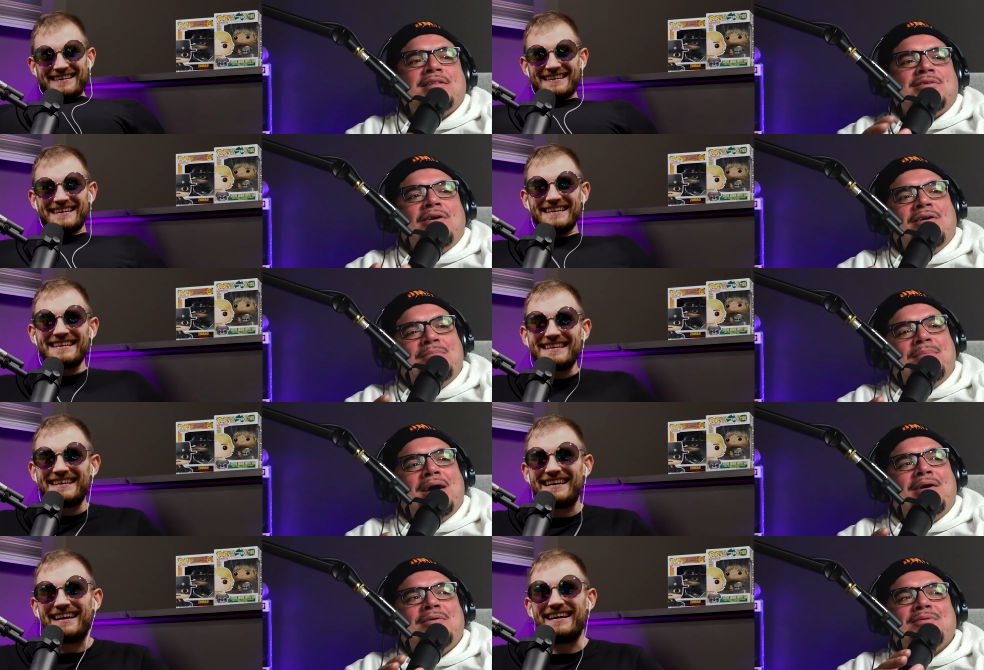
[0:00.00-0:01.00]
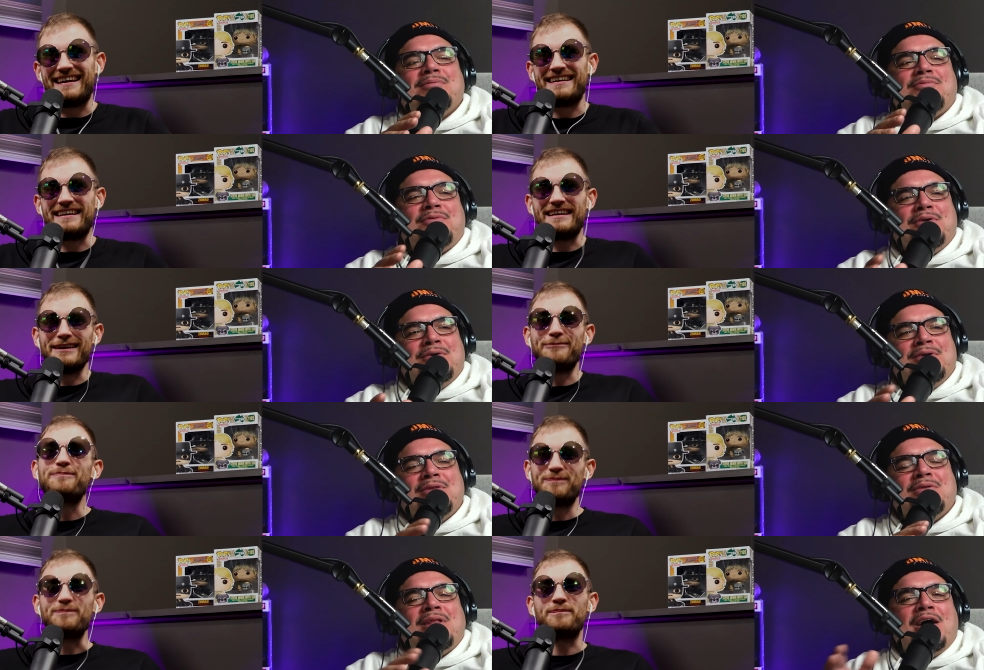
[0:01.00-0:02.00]
Speaker 1: to talk about yeah, yeah, for yeah. a
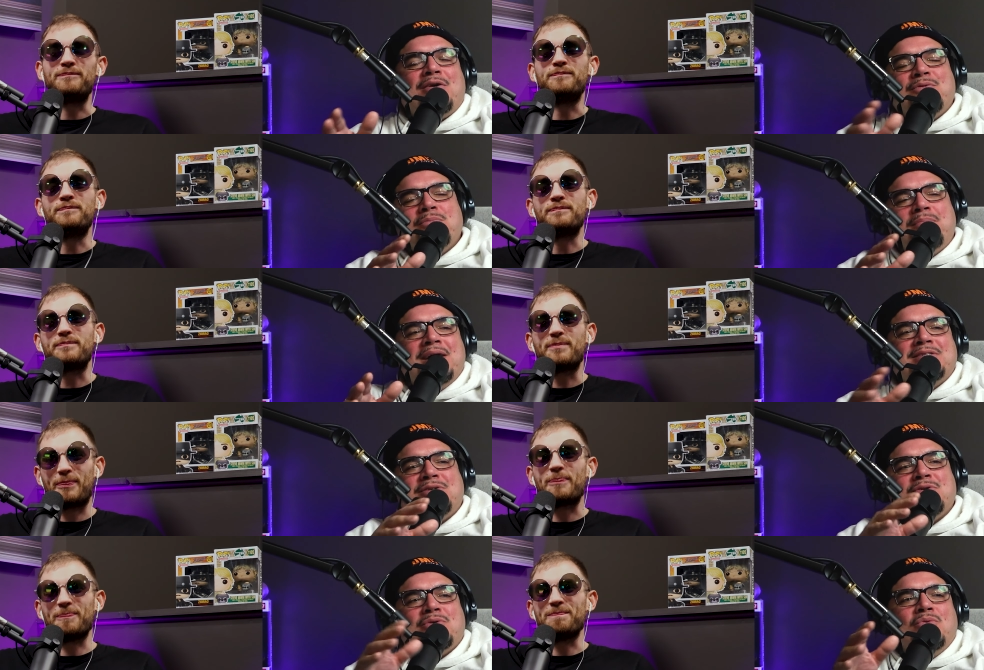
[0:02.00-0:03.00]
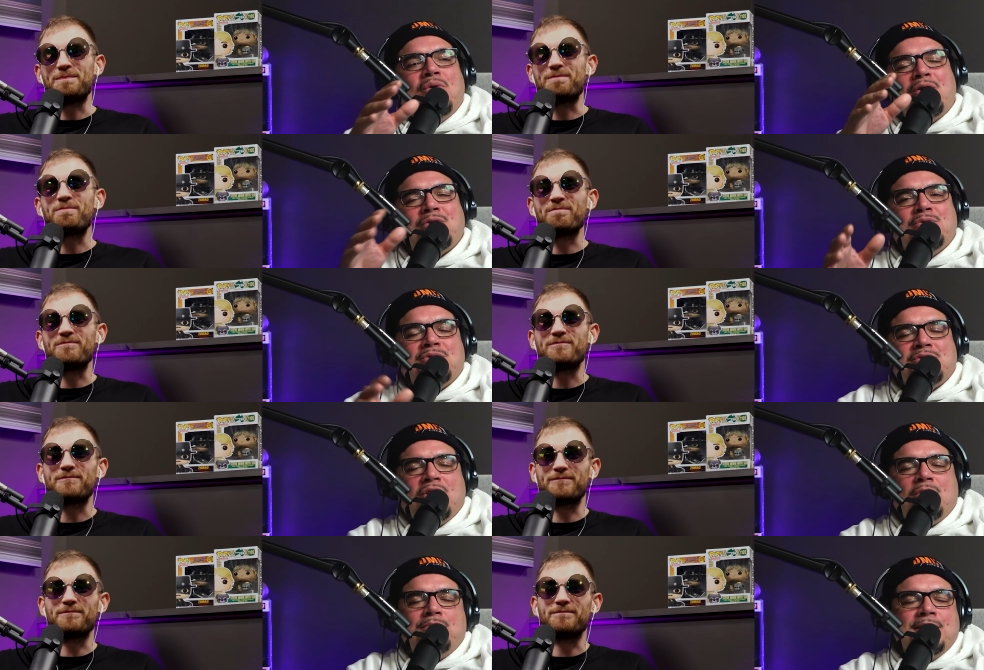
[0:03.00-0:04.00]
little locker room banter and mm -hmm. water cooler
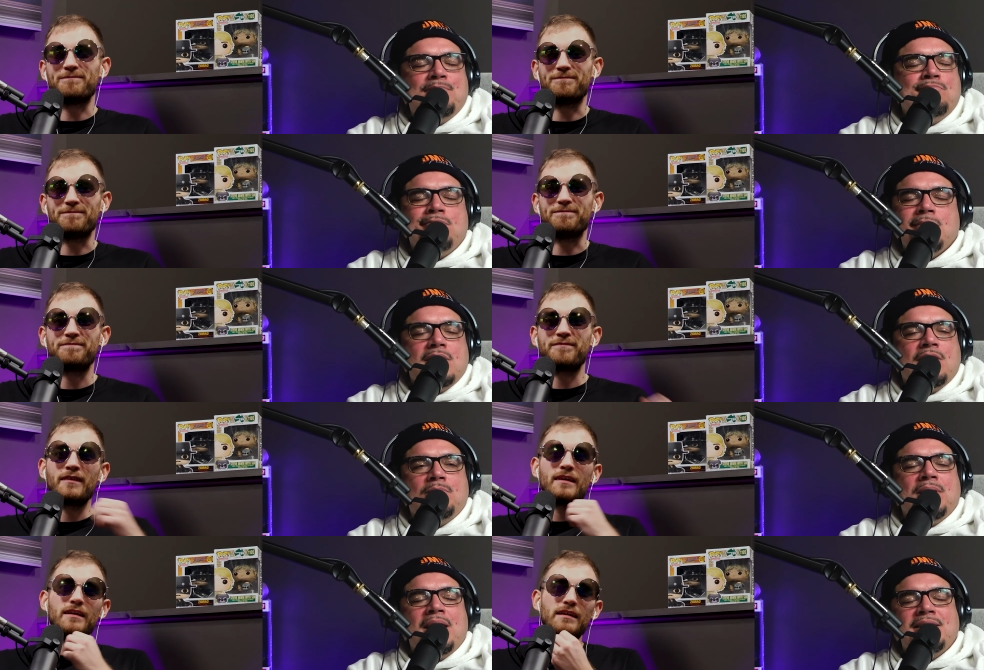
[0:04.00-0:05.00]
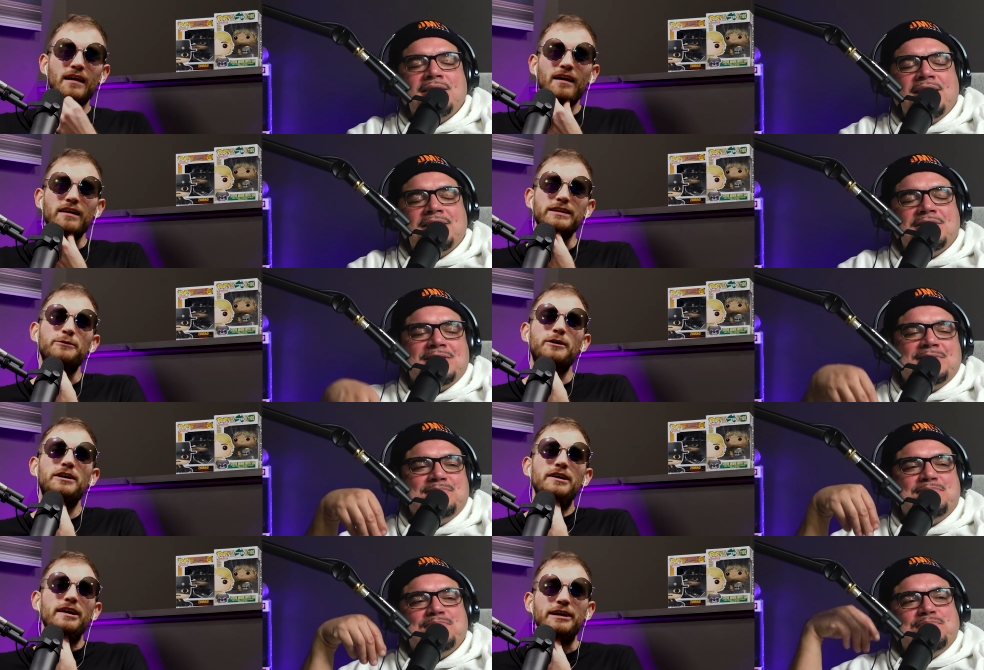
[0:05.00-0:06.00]
talk, mm-hmm. but mm -hmm. I don't buy into that. Shit. Are you
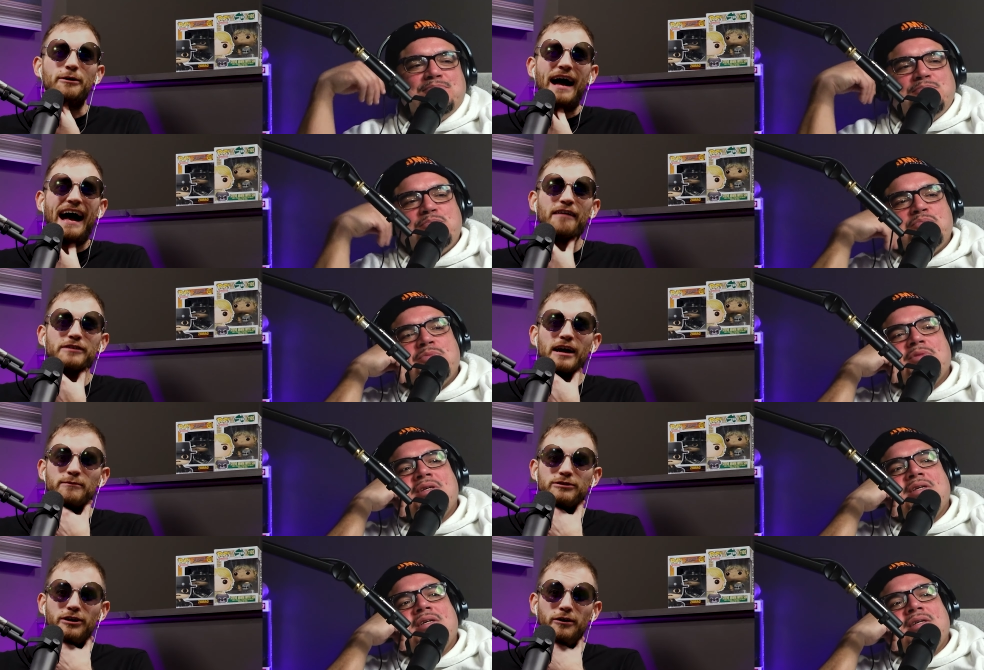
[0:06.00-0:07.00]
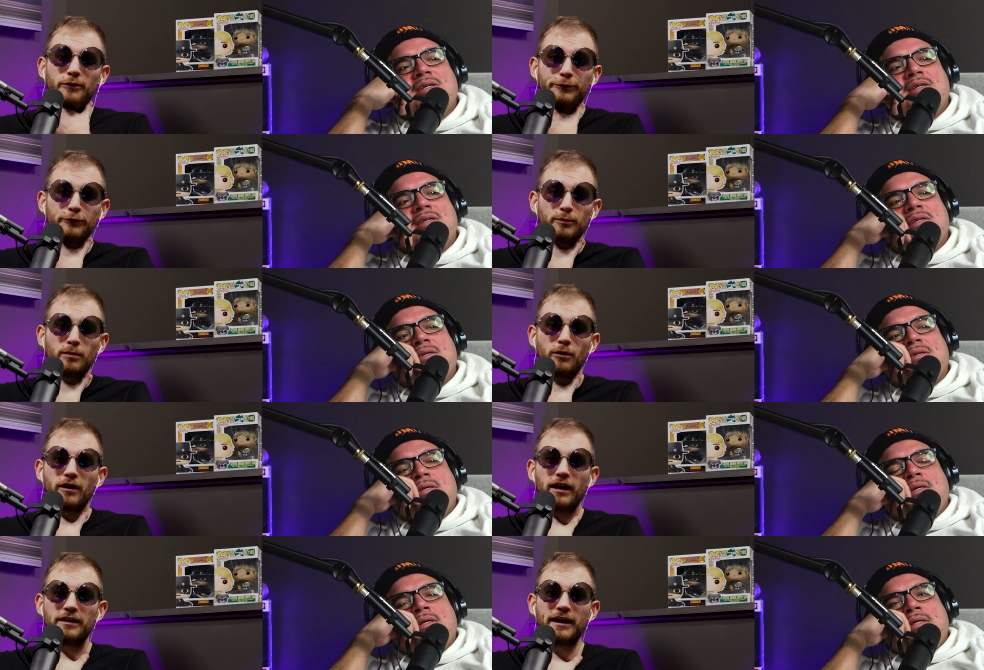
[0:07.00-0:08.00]
a
Speaker 2: are you a halftime show Super
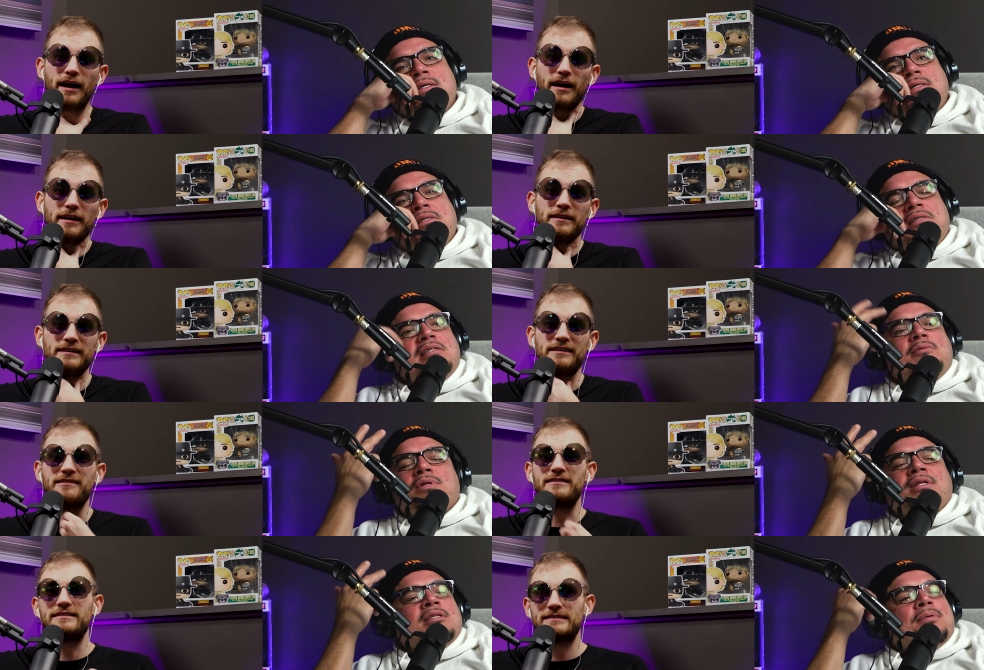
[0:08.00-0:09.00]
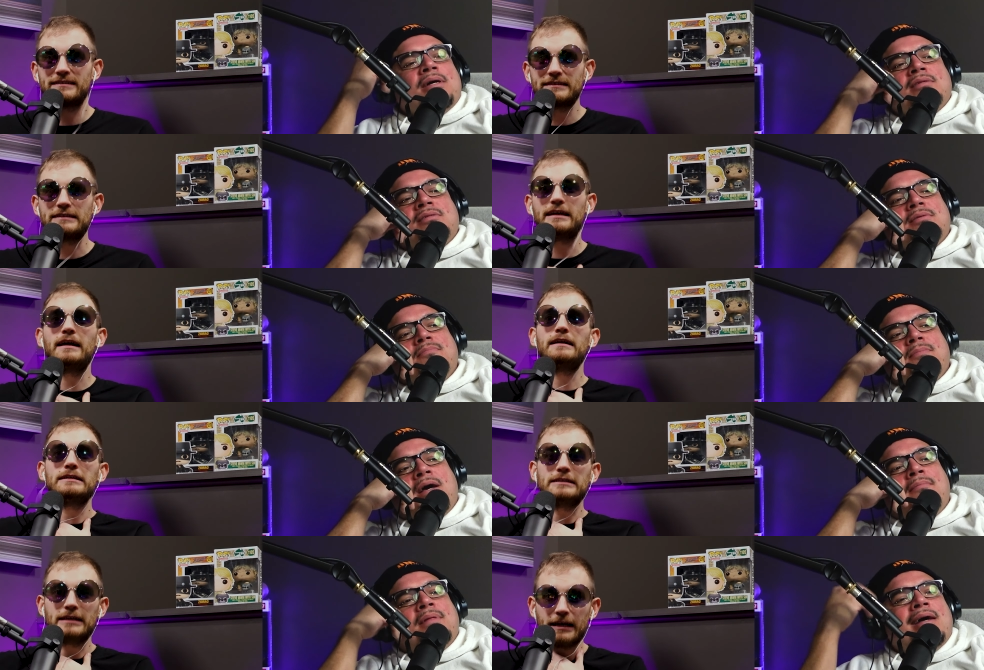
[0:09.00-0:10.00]
Bowl kind of guy? You it know? really depends. Yeah,
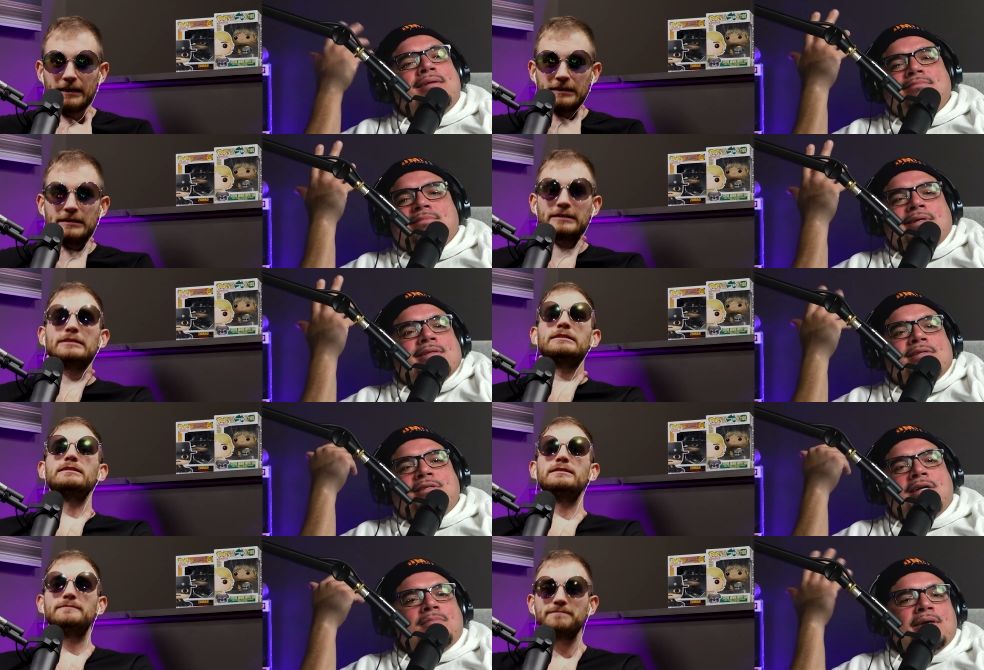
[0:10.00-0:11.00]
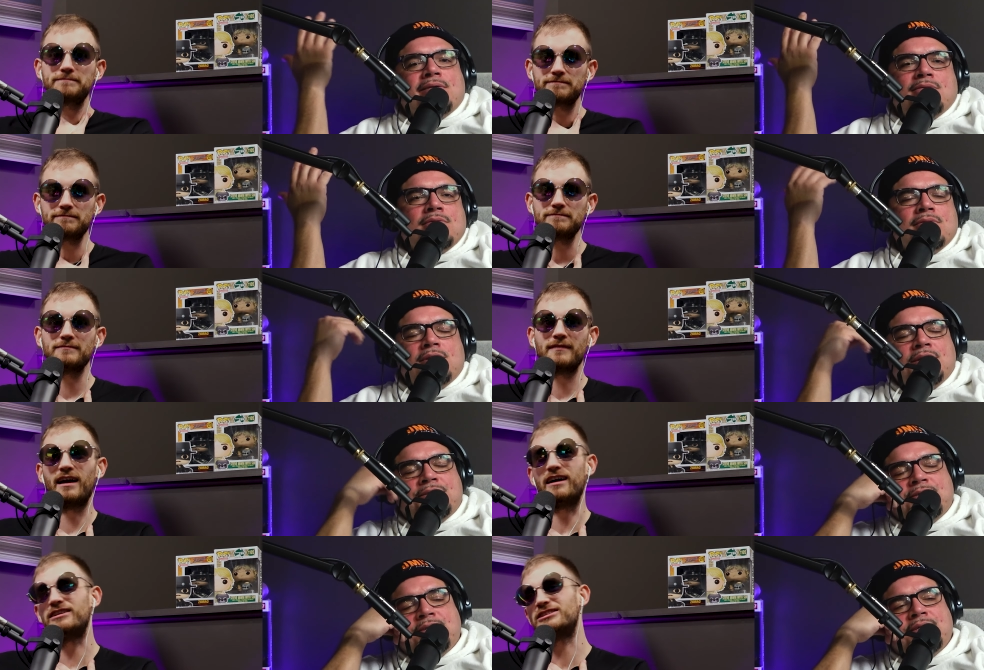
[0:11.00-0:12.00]
I'm not
Speaker 1: like this year. I'm like cool Usher.